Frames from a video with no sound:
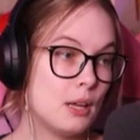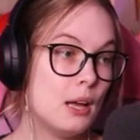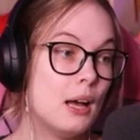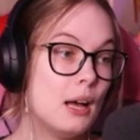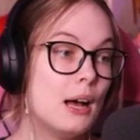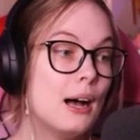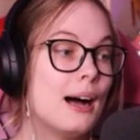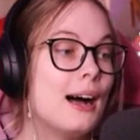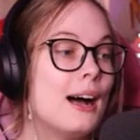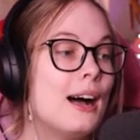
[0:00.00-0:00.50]

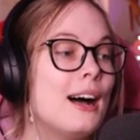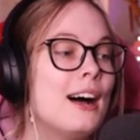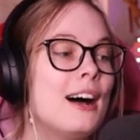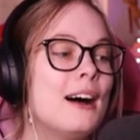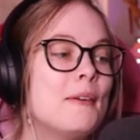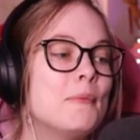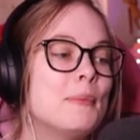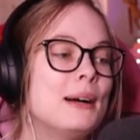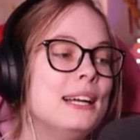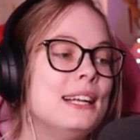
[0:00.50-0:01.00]

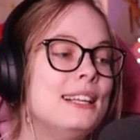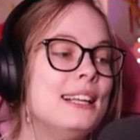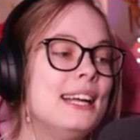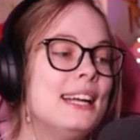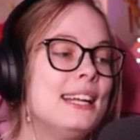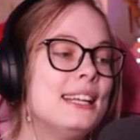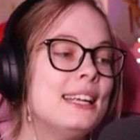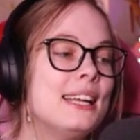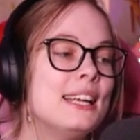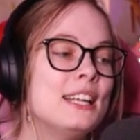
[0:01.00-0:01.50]
Ah, my
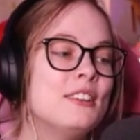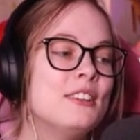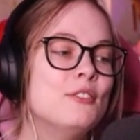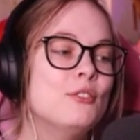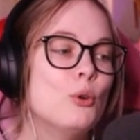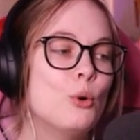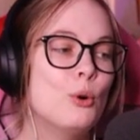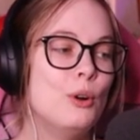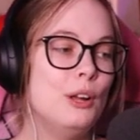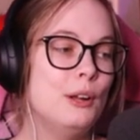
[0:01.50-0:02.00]
lady
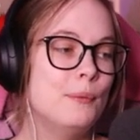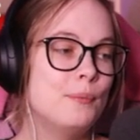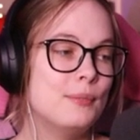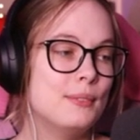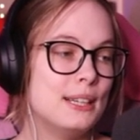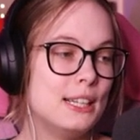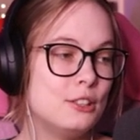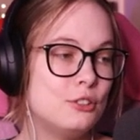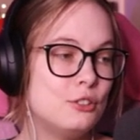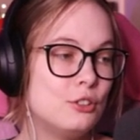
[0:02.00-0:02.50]
envoy.
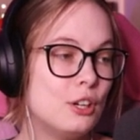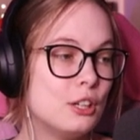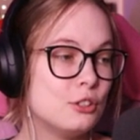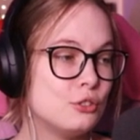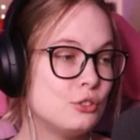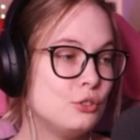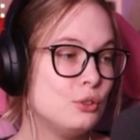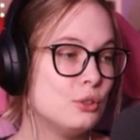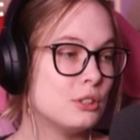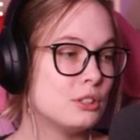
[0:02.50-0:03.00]
I
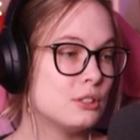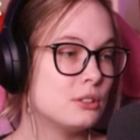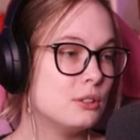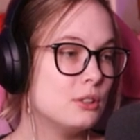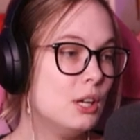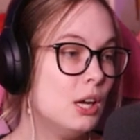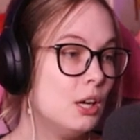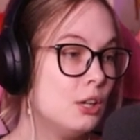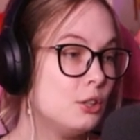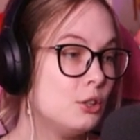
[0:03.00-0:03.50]
trust your
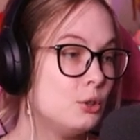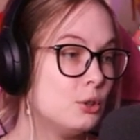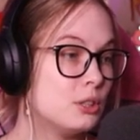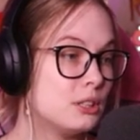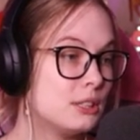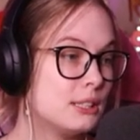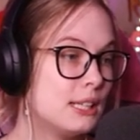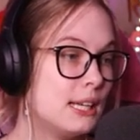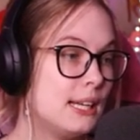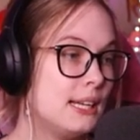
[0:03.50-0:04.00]

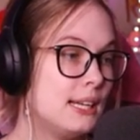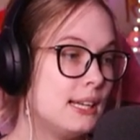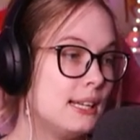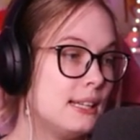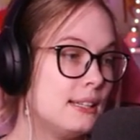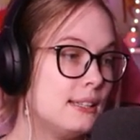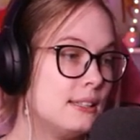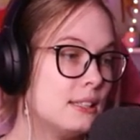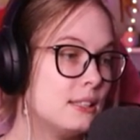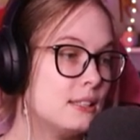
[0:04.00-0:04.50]
stay
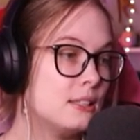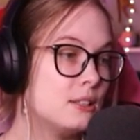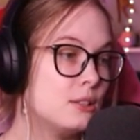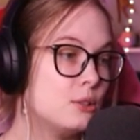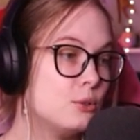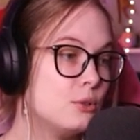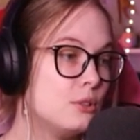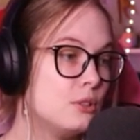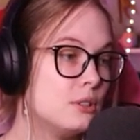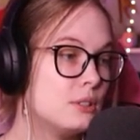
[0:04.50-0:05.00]
in the
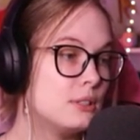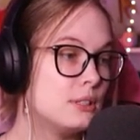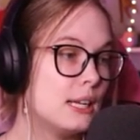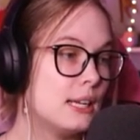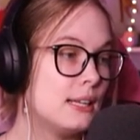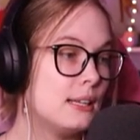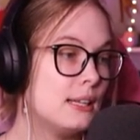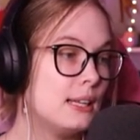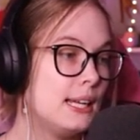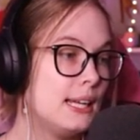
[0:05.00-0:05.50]

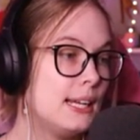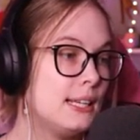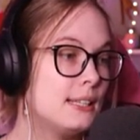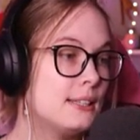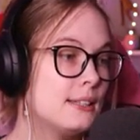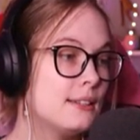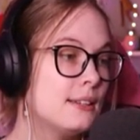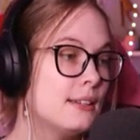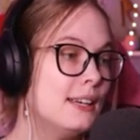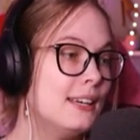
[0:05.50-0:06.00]

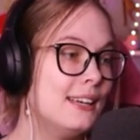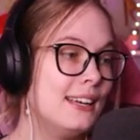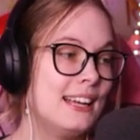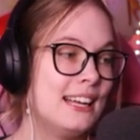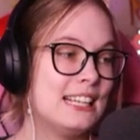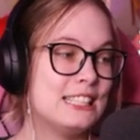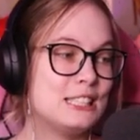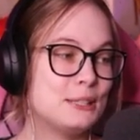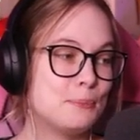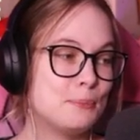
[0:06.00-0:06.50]
Sultanate
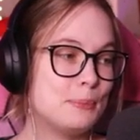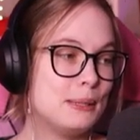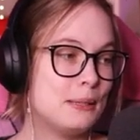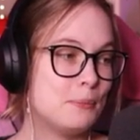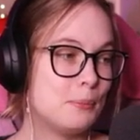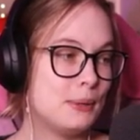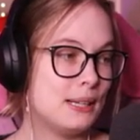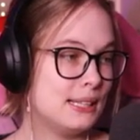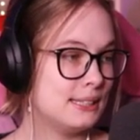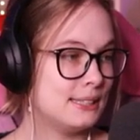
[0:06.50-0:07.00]
has been
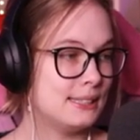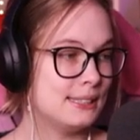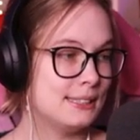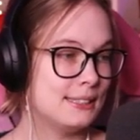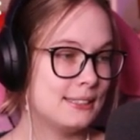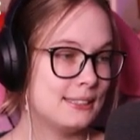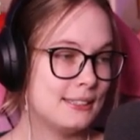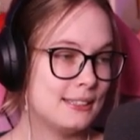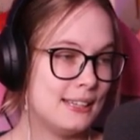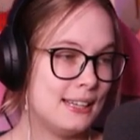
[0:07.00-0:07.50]

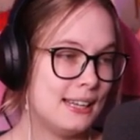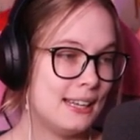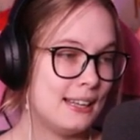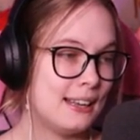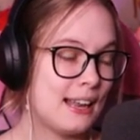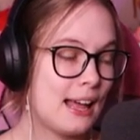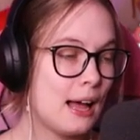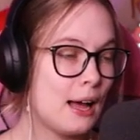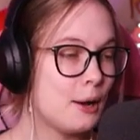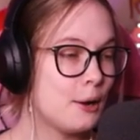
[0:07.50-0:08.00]
pleasant.
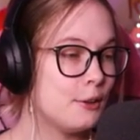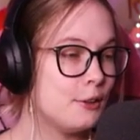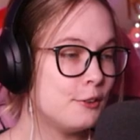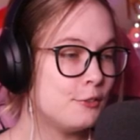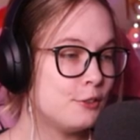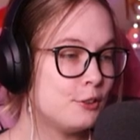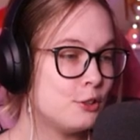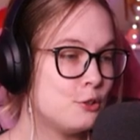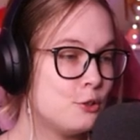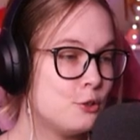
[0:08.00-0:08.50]
Now,
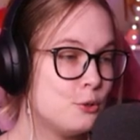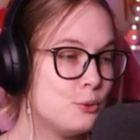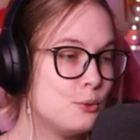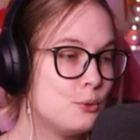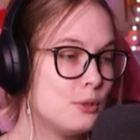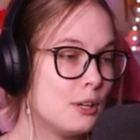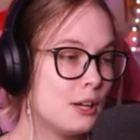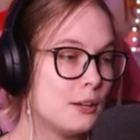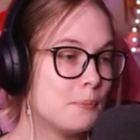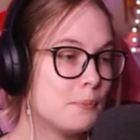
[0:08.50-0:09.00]
if you do
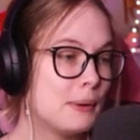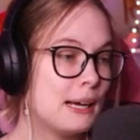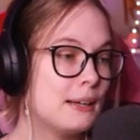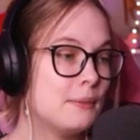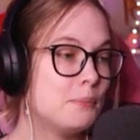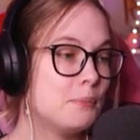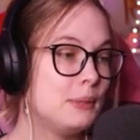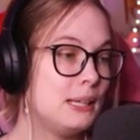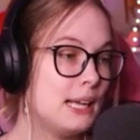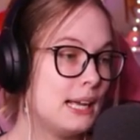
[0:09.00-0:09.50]
not
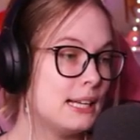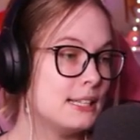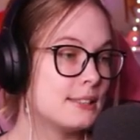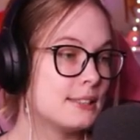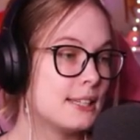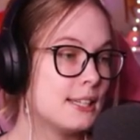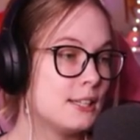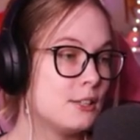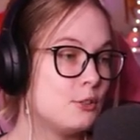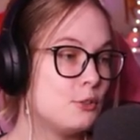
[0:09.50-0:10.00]
mind me
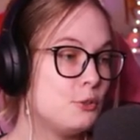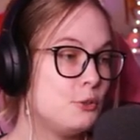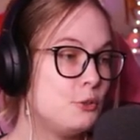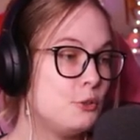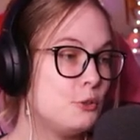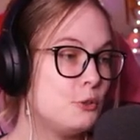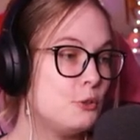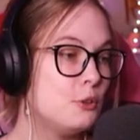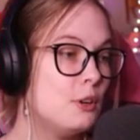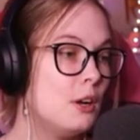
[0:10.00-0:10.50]
asking, do you